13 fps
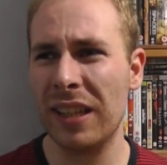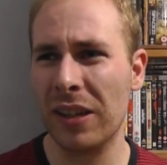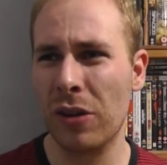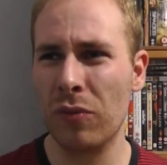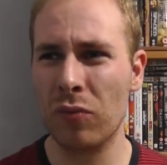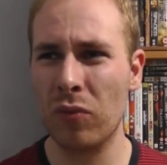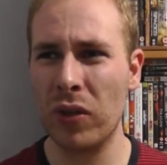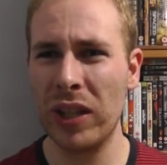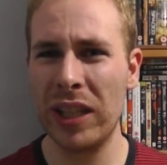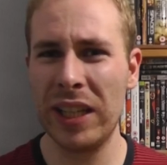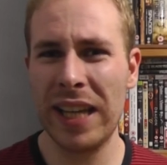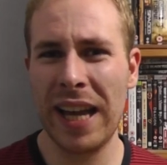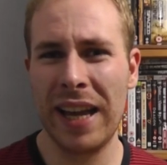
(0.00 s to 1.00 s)
They don't
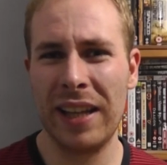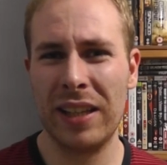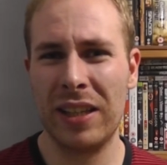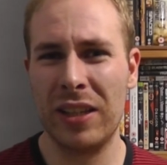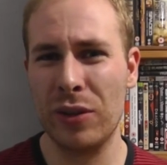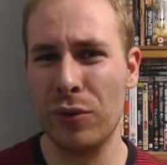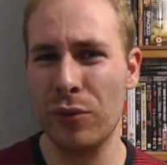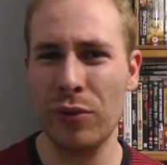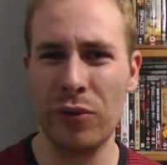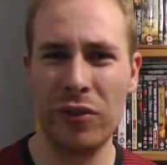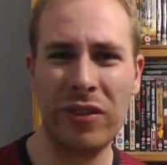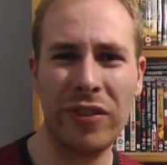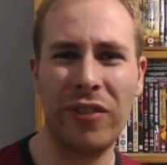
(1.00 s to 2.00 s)
really get
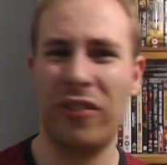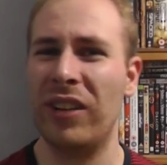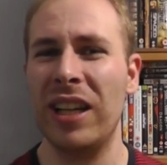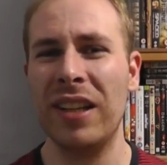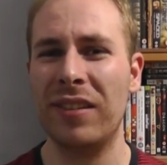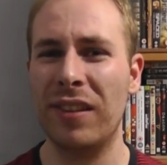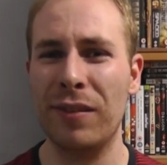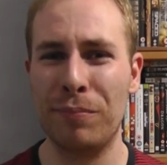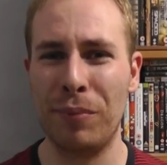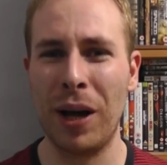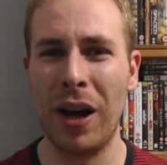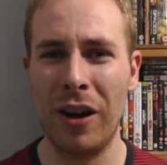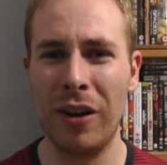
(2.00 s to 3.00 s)
huge distinctive
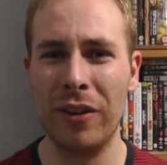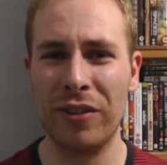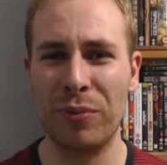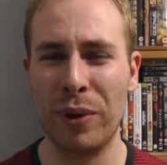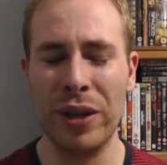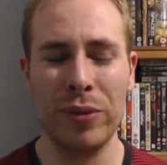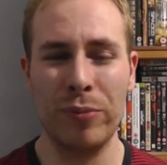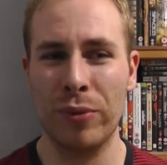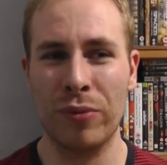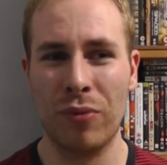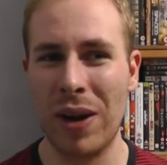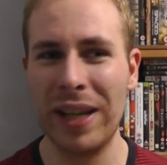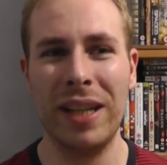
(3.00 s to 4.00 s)
parts where you
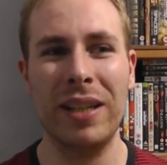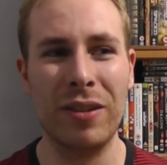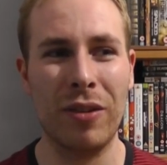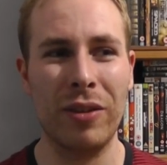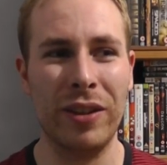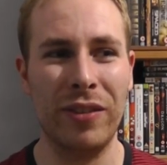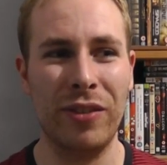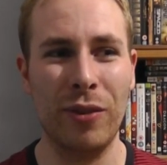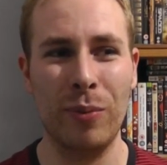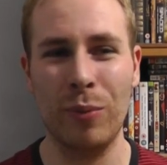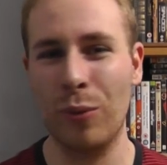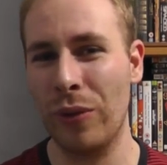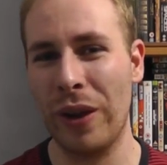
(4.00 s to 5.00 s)
would recognise
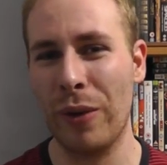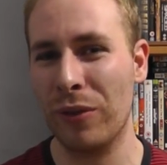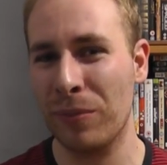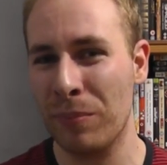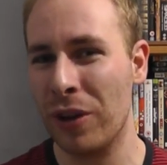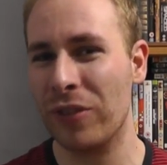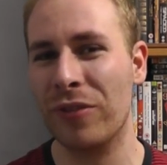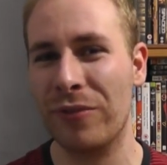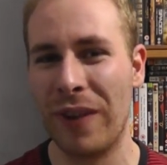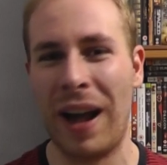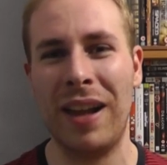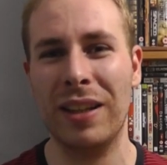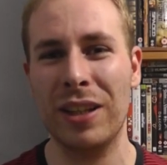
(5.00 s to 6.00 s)
them or there is much
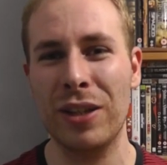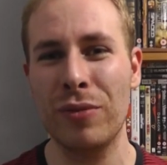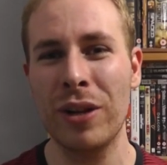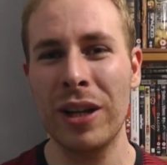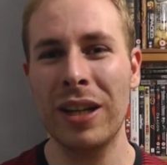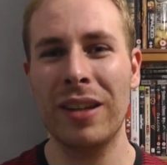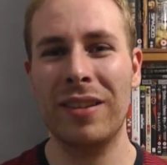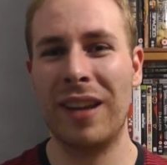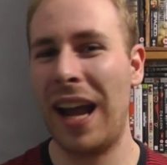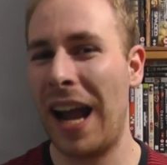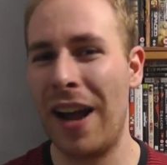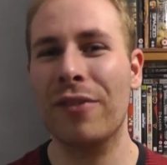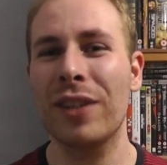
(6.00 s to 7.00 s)
value to
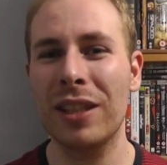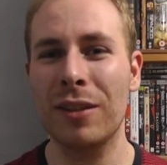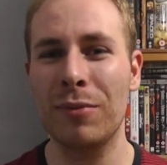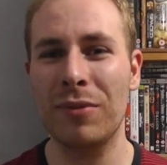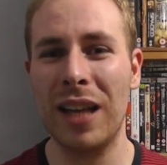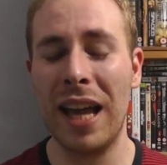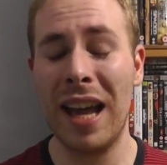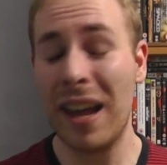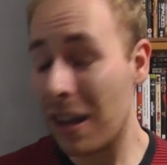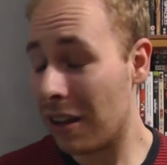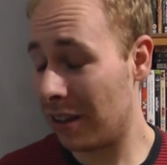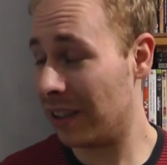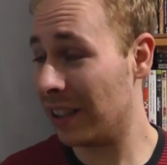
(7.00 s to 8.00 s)
having them there.
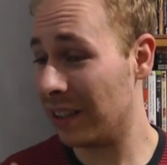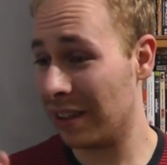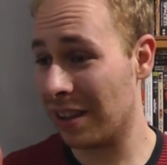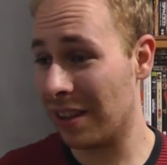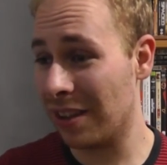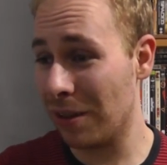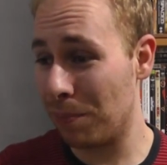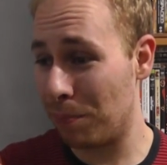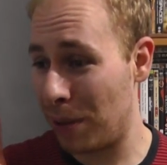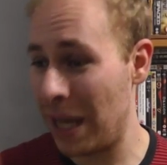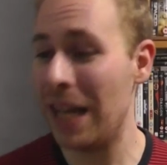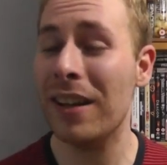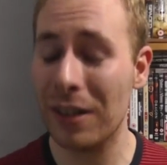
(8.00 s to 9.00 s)
I think the
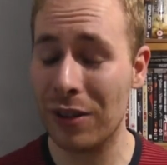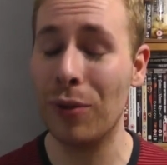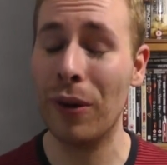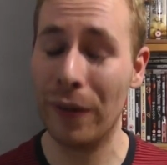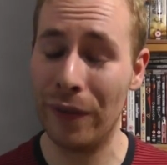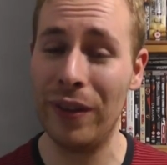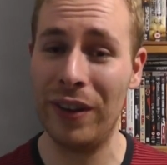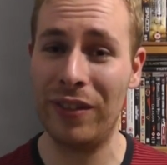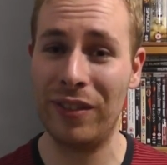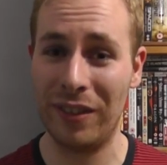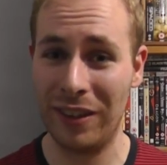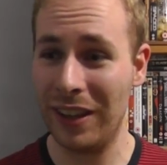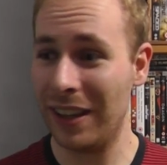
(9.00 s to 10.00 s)
pinnacle of
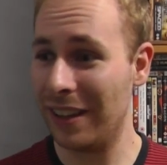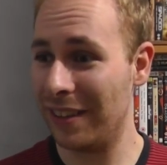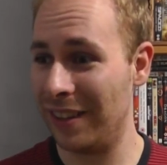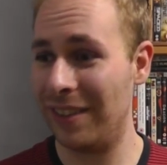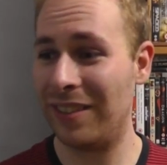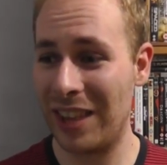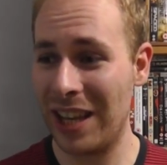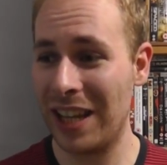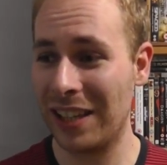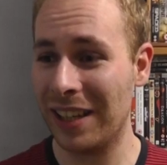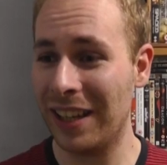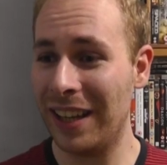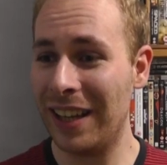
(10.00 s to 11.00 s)
this
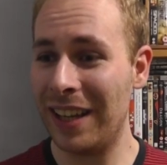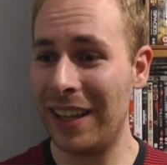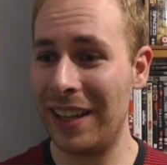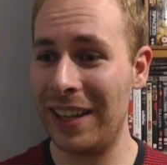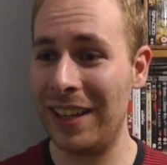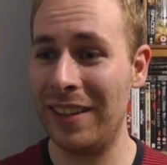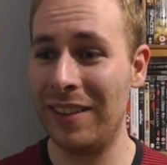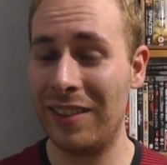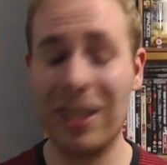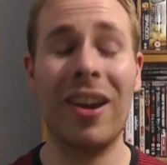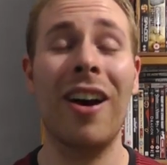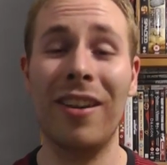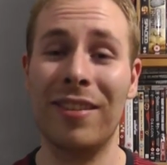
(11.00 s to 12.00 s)
thing is the
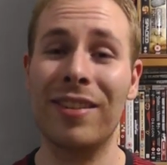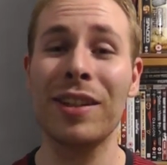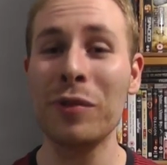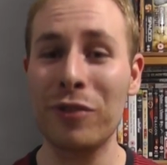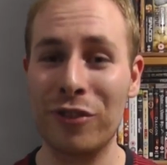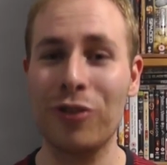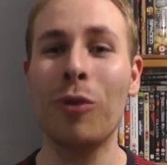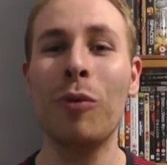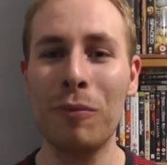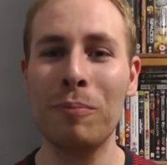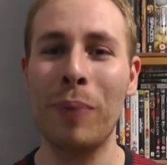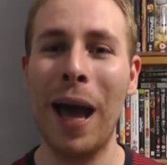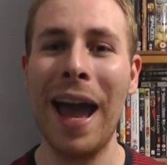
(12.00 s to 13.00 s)
casting of
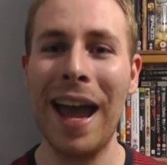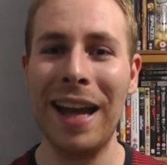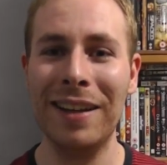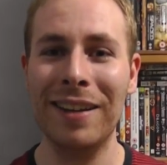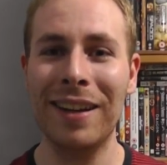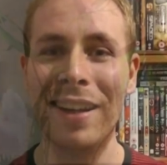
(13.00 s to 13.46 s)
Sean Penn.